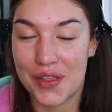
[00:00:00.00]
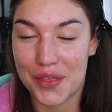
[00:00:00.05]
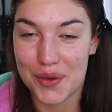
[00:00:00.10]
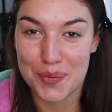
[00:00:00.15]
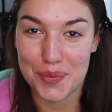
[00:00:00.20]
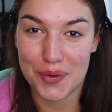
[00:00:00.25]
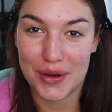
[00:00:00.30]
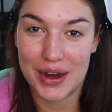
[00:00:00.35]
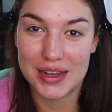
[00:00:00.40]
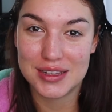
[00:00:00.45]

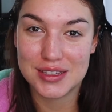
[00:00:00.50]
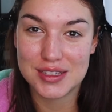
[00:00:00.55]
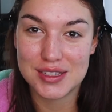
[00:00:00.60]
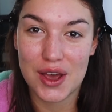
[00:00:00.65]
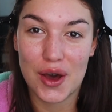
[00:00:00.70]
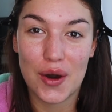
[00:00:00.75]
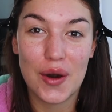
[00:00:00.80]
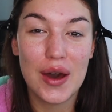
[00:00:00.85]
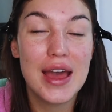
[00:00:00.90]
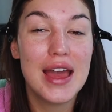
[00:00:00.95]
other brands.
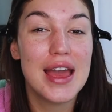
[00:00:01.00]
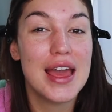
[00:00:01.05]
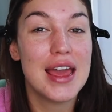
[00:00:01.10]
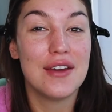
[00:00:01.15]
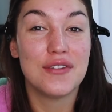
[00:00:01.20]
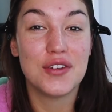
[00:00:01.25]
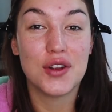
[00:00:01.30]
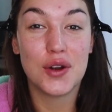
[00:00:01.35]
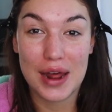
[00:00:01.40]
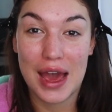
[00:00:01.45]
So
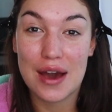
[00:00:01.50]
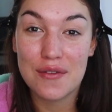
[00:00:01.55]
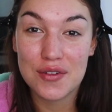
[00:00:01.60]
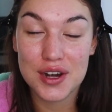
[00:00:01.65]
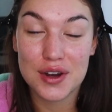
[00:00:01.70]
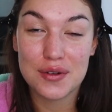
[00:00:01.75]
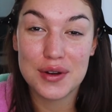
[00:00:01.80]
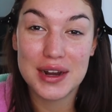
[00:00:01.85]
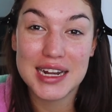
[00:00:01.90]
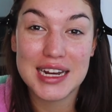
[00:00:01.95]
if you don't have one
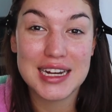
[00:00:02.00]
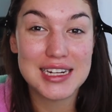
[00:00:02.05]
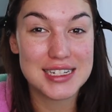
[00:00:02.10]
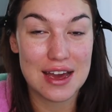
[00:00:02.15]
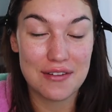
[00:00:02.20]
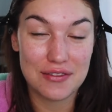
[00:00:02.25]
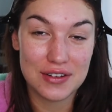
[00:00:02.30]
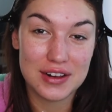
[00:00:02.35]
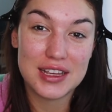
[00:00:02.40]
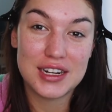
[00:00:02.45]
already,
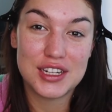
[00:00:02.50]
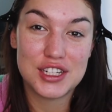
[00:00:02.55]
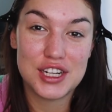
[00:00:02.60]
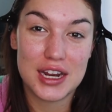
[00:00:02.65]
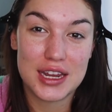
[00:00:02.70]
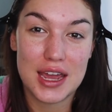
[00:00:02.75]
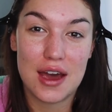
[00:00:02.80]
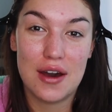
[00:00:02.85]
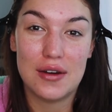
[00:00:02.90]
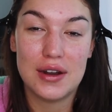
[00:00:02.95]
definitely
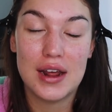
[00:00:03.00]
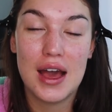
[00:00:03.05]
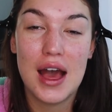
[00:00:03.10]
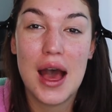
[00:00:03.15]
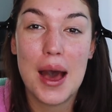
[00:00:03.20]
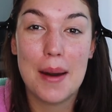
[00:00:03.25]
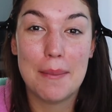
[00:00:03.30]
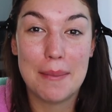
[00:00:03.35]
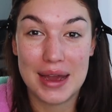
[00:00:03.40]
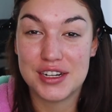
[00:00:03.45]
check out
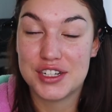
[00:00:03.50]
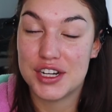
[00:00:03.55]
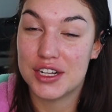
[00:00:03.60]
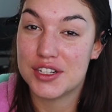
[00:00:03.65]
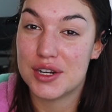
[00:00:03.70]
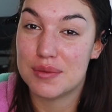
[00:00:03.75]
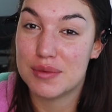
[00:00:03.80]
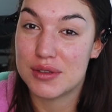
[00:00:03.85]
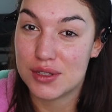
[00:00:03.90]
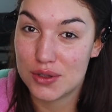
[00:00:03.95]
MyChelle
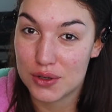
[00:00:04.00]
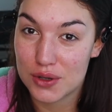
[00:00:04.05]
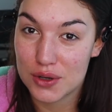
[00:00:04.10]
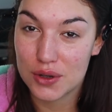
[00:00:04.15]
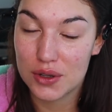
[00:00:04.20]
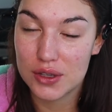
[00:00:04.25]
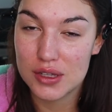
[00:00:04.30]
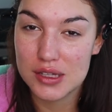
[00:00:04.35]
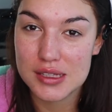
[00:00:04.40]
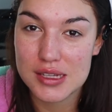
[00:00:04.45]

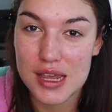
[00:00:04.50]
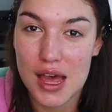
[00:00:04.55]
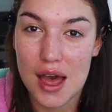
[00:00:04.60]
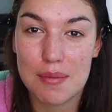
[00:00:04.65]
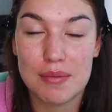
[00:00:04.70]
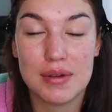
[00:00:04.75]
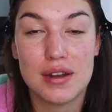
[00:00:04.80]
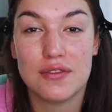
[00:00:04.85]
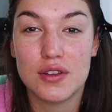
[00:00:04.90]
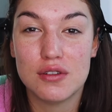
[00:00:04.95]
Dermaceuticals,
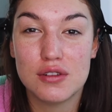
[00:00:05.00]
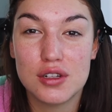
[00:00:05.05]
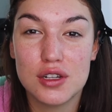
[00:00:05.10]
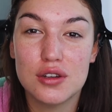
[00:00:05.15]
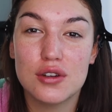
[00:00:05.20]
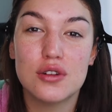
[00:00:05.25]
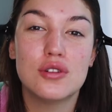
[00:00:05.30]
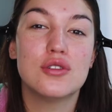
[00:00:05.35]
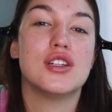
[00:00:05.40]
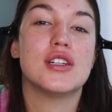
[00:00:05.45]
um, but if you
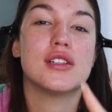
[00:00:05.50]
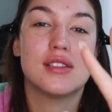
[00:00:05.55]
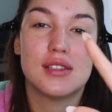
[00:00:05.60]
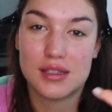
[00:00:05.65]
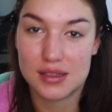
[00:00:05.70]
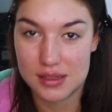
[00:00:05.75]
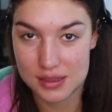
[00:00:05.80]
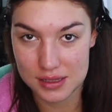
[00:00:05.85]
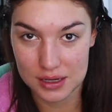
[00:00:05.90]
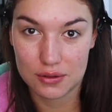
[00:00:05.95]
do,
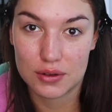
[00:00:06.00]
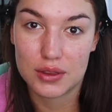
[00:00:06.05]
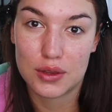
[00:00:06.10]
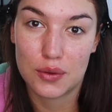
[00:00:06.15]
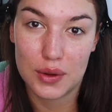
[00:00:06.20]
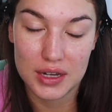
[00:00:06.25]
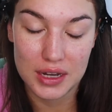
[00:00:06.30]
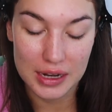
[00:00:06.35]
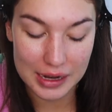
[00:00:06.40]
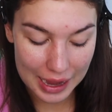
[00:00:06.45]
just stick with the
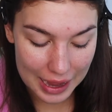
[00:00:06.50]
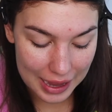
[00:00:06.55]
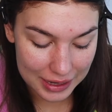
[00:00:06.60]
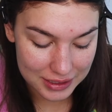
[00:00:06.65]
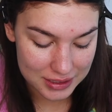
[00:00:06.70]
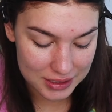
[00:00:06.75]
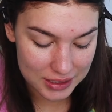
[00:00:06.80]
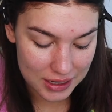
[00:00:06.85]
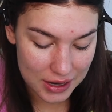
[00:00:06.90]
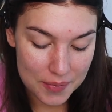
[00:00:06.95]
one you
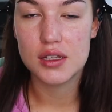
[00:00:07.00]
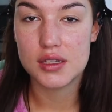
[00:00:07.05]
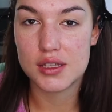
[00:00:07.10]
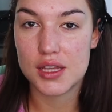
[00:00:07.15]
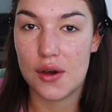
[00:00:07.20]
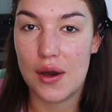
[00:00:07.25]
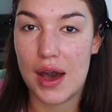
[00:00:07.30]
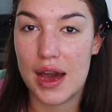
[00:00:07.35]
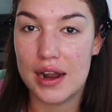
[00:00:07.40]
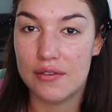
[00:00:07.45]
got.
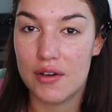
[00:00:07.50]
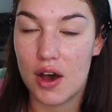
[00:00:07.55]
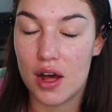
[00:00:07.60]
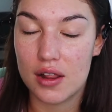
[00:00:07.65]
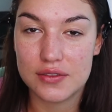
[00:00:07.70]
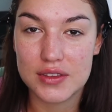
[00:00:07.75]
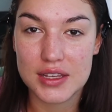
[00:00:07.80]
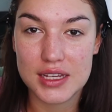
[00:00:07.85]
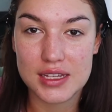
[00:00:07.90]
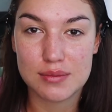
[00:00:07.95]
So out of all
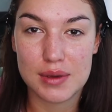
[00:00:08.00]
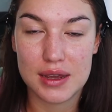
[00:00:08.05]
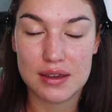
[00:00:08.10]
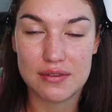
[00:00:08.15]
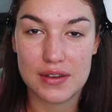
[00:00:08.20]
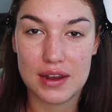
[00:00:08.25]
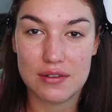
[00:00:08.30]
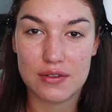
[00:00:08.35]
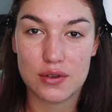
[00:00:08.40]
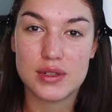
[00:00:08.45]
of these, my
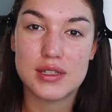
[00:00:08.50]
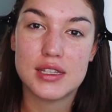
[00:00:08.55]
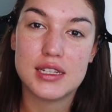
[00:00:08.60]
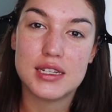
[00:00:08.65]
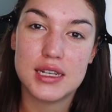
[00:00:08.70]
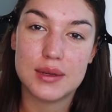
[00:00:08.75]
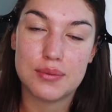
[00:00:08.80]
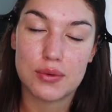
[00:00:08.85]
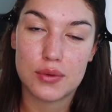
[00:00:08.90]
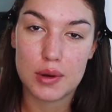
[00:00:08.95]
favorite was the
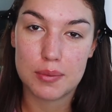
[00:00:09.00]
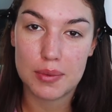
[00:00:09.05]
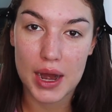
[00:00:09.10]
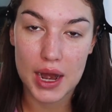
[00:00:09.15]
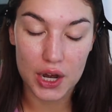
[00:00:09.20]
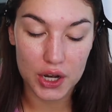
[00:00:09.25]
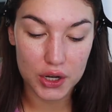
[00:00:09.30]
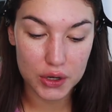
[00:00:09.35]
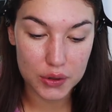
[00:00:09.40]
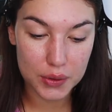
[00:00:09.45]
Deep
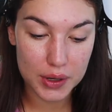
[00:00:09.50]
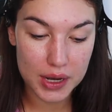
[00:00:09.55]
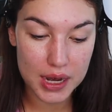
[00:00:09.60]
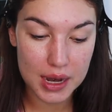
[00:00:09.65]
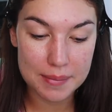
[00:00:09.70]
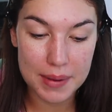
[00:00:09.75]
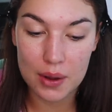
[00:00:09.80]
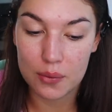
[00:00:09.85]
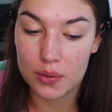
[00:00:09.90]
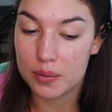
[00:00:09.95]
Repair
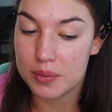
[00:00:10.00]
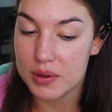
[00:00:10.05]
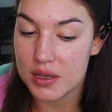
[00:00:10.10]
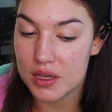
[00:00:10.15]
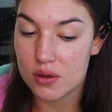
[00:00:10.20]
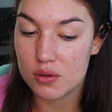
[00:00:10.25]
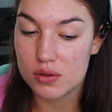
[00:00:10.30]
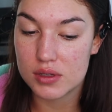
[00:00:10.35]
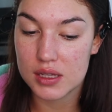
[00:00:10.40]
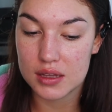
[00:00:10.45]
Cream. I will be
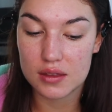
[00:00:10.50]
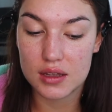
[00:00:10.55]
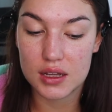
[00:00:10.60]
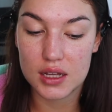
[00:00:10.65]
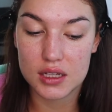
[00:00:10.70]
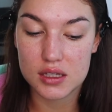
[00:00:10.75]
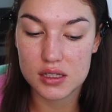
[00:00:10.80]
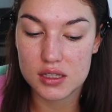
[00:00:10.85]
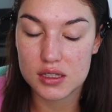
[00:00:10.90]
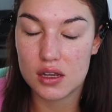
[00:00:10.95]
using
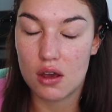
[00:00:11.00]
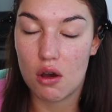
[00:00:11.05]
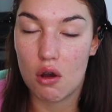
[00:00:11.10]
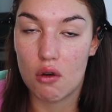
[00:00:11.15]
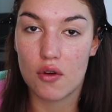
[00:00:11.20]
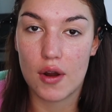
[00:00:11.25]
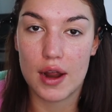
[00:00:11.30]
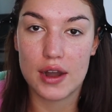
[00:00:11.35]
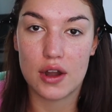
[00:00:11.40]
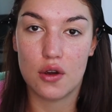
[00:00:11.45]
this
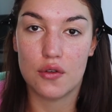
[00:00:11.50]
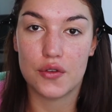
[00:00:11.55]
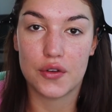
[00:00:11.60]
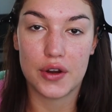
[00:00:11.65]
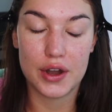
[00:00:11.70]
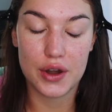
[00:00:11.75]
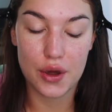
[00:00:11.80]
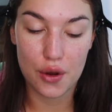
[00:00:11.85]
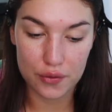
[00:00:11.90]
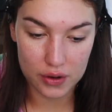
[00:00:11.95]
over and over
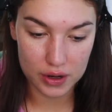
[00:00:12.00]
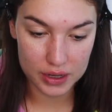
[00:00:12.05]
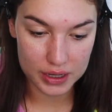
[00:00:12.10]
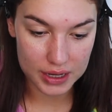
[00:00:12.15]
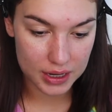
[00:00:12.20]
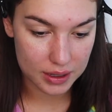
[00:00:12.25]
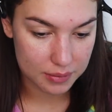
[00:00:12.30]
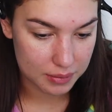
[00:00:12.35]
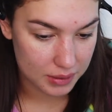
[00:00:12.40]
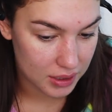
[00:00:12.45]
and over
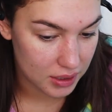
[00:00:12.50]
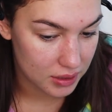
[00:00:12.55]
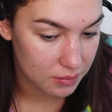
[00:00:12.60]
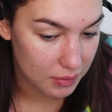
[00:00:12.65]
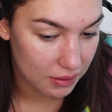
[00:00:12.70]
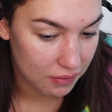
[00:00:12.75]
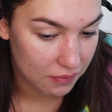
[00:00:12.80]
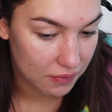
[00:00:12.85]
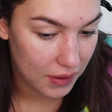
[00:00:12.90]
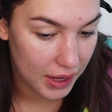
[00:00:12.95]
again because
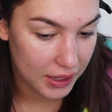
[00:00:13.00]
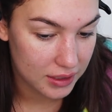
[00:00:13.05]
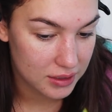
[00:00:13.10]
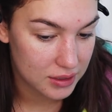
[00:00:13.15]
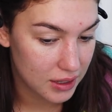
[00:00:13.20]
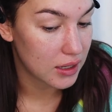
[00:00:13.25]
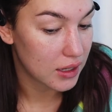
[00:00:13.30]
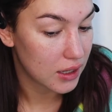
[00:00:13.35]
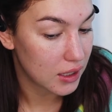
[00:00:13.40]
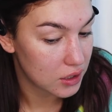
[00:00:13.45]
my
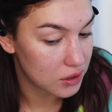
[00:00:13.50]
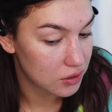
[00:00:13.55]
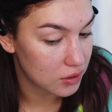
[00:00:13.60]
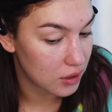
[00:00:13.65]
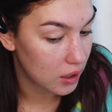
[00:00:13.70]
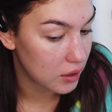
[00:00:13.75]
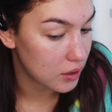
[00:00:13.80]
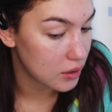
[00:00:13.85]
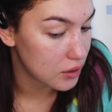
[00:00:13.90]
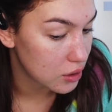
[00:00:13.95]
face, I kid you
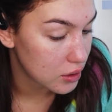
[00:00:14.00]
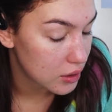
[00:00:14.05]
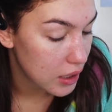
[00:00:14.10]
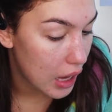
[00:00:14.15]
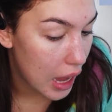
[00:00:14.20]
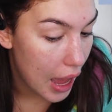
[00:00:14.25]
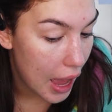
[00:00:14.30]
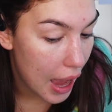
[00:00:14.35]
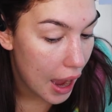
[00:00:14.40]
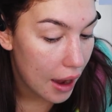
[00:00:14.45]
not, is just
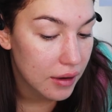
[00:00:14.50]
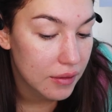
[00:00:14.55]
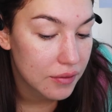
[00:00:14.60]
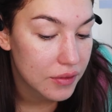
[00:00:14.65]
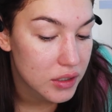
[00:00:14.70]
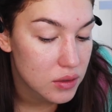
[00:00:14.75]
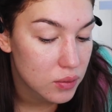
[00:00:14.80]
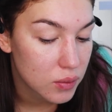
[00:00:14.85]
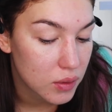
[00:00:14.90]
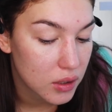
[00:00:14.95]
out of
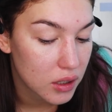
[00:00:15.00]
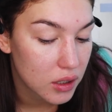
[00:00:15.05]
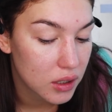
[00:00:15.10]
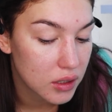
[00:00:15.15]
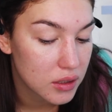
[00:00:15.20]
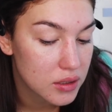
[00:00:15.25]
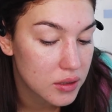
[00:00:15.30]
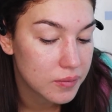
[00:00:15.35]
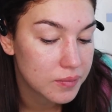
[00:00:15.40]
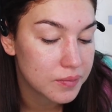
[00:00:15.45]
this
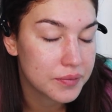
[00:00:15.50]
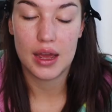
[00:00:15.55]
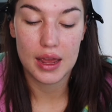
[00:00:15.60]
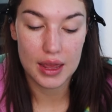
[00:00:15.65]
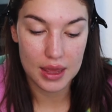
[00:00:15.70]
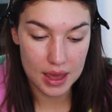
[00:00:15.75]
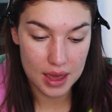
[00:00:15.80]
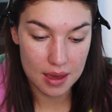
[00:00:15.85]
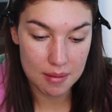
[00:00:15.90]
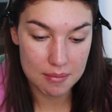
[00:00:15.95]
world. I
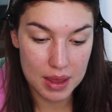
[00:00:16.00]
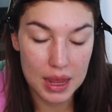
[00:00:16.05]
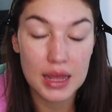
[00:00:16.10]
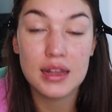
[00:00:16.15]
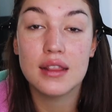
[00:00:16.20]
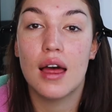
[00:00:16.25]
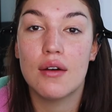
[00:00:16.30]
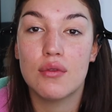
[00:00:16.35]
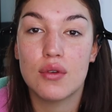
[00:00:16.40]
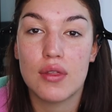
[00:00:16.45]
am
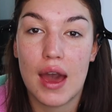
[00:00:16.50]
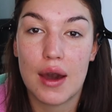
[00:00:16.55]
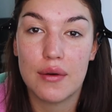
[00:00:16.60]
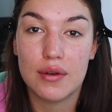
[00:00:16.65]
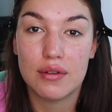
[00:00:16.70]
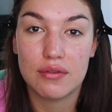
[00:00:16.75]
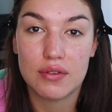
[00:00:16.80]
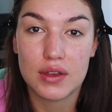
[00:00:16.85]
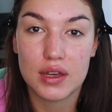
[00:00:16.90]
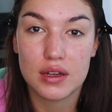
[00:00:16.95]
in love with how
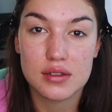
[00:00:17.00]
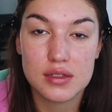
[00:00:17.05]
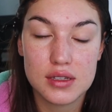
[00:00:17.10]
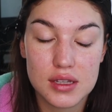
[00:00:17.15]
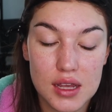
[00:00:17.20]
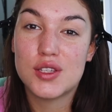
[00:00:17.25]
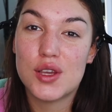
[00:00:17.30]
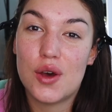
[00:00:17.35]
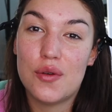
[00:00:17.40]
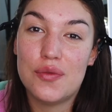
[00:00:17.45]
it
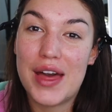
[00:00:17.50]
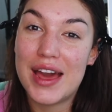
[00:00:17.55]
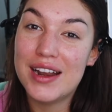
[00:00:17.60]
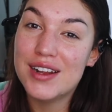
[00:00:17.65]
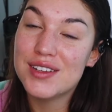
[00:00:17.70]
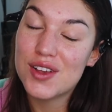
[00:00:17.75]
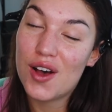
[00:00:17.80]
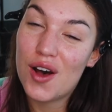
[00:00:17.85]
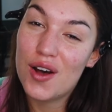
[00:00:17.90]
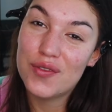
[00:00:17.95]
feels. So that
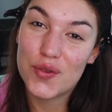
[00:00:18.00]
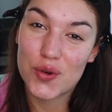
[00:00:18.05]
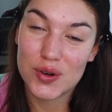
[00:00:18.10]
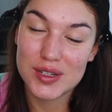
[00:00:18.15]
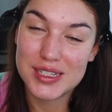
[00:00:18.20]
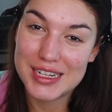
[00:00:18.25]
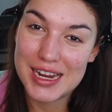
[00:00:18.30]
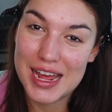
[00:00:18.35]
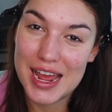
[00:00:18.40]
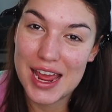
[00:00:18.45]
is all for
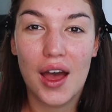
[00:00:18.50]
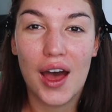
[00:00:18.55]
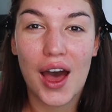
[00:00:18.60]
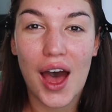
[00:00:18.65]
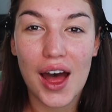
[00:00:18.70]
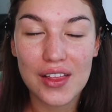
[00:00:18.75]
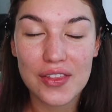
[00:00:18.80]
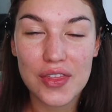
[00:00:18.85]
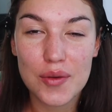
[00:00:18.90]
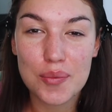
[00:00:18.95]
today.
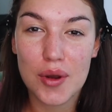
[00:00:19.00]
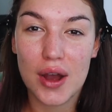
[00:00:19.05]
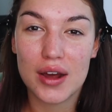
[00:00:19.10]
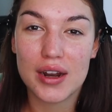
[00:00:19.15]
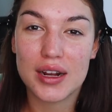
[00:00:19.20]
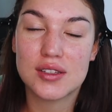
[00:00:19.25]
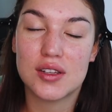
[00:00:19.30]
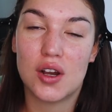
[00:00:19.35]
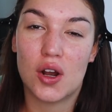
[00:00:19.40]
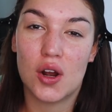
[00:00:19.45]
All of the
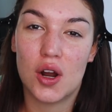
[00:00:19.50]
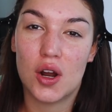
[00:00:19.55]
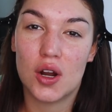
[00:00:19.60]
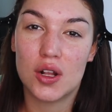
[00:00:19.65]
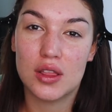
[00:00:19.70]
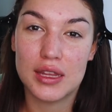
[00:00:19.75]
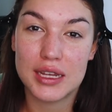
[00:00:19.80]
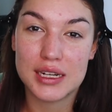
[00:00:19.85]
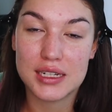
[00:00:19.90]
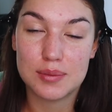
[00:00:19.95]
products
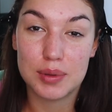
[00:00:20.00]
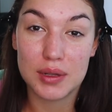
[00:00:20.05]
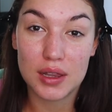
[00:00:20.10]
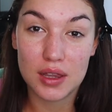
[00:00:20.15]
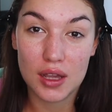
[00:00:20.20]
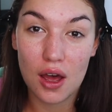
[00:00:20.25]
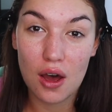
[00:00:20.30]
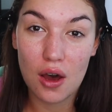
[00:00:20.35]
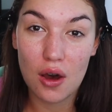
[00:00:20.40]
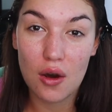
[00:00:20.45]
are linked
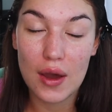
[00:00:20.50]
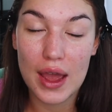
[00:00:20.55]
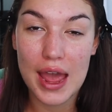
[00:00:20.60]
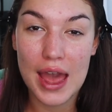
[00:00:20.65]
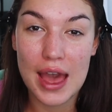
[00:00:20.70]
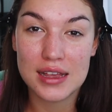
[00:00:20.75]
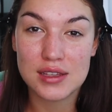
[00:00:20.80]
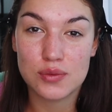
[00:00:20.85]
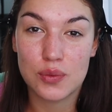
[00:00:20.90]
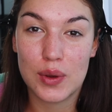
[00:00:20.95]
below
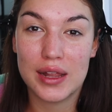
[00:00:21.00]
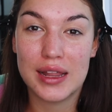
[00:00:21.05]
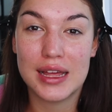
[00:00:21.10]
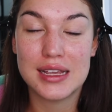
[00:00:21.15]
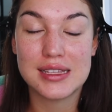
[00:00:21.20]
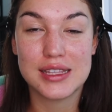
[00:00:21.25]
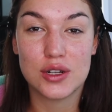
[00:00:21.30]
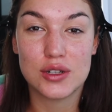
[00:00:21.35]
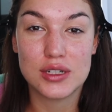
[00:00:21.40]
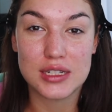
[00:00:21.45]
as well
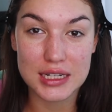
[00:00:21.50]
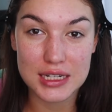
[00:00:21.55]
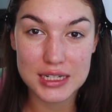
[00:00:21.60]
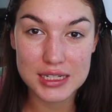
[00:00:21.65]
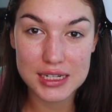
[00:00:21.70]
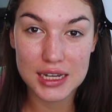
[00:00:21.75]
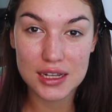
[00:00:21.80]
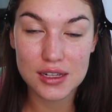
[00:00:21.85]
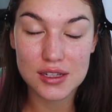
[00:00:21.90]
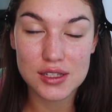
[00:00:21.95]
as their
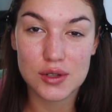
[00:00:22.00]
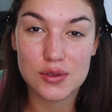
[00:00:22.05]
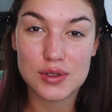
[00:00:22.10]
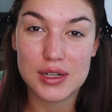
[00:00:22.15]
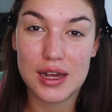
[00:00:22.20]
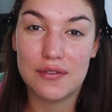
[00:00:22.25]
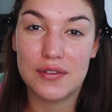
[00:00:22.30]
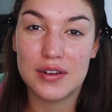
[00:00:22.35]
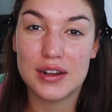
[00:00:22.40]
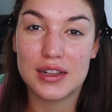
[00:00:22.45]
details, so
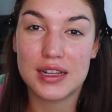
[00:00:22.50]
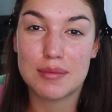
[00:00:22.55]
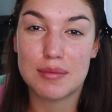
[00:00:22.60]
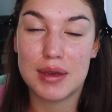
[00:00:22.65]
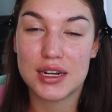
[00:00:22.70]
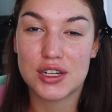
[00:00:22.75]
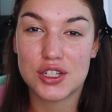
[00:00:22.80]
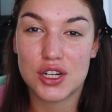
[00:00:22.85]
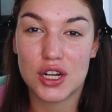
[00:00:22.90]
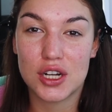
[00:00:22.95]
definitely
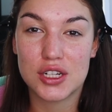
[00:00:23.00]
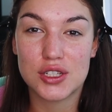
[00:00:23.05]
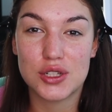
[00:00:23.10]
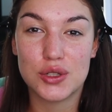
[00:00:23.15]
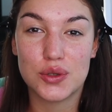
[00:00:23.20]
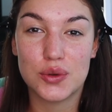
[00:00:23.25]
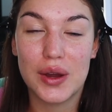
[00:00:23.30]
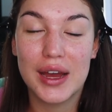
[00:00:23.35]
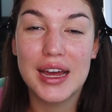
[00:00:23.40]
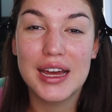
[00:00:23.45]
make sure
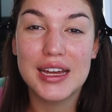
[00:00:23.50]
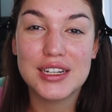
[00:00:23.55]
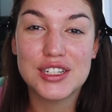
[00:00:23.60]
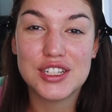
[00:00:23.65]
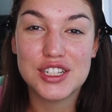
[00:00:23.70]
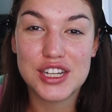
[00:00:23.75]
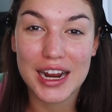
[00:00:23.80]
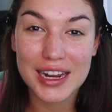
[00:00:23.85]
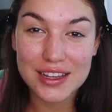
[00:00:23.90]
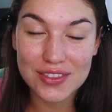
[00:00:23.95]
to
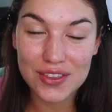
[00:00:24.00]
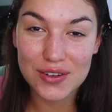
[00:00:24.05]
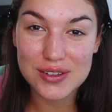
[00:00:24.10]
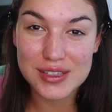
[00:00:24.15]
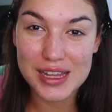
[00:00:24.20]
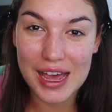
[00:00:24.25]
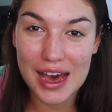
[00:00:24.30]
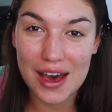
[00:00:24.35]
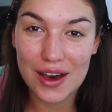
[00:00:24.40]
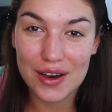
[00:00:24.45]
check
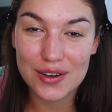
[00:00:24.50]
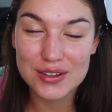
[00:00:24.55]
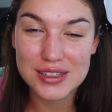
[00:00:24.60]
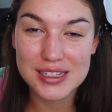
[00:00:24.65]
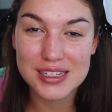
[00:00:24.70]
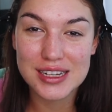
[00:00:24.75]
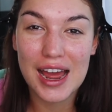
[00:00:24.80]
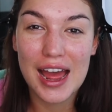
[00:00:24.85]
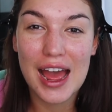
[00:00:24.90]
those out.